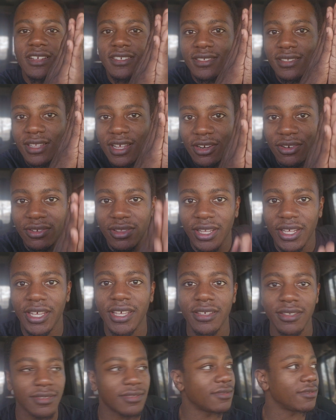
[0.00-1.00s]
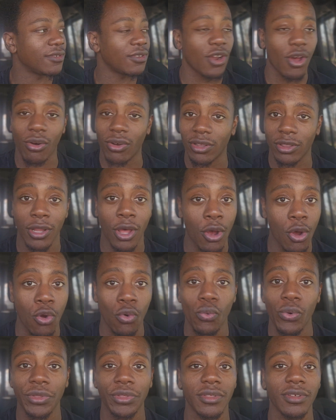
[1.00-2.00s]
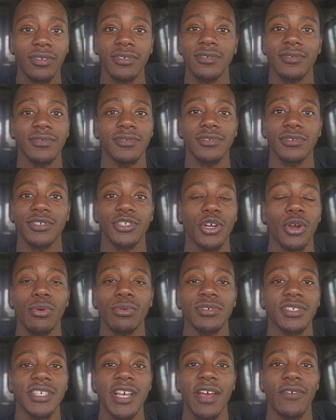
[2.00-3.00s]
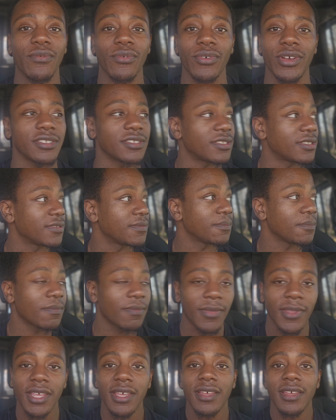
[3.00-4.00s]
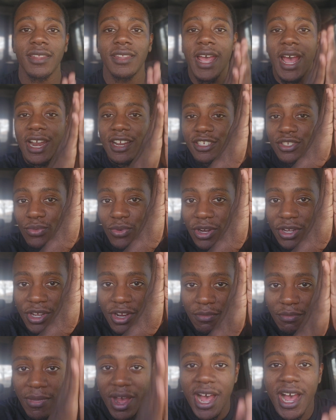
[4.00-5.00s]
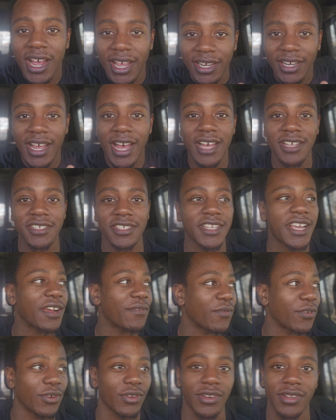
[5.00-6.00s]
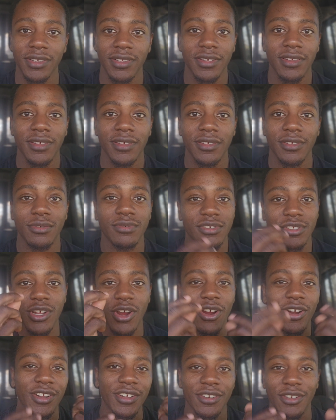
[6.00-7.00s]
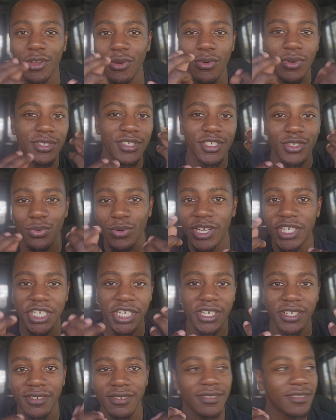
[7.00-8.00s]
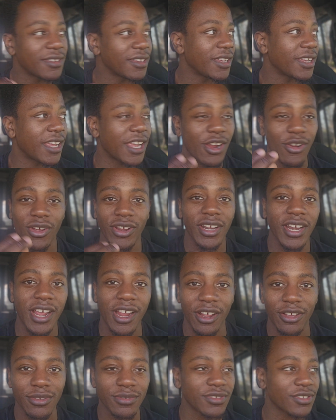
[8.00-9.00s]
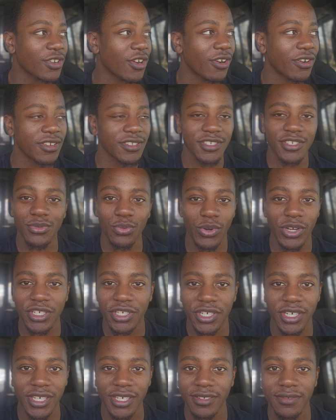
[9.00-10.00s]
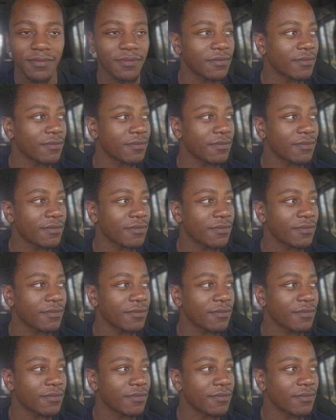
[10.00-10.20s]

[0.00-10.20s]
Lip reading: literally, along with the show Severance, that is where your mind got severed. You started doing switching here and there. You started switching